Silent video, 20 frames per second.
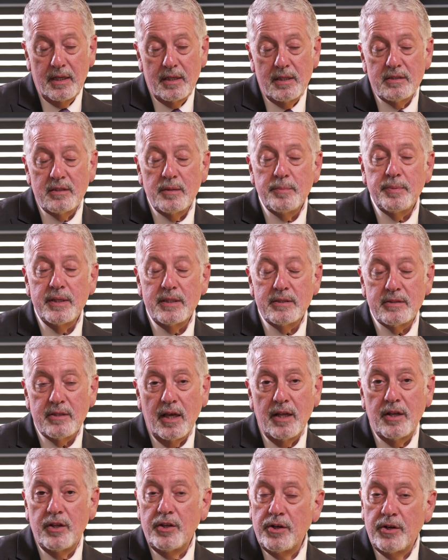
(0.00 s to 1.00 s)
Simply
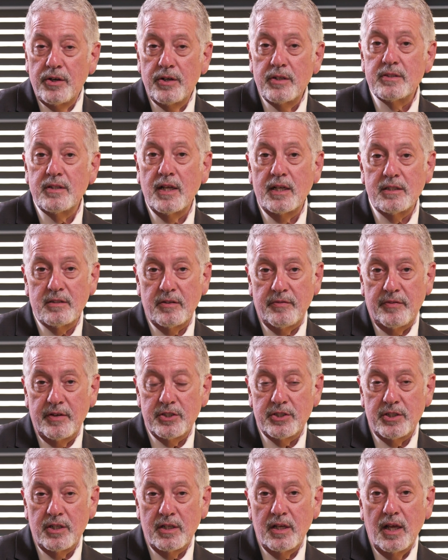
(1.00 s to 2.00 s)
said, urine is not
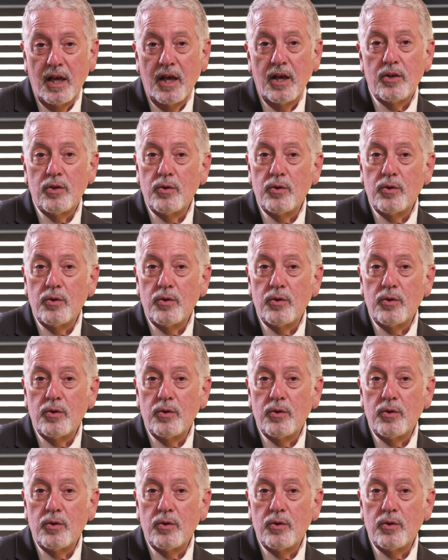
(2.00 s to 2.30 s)
sufficient.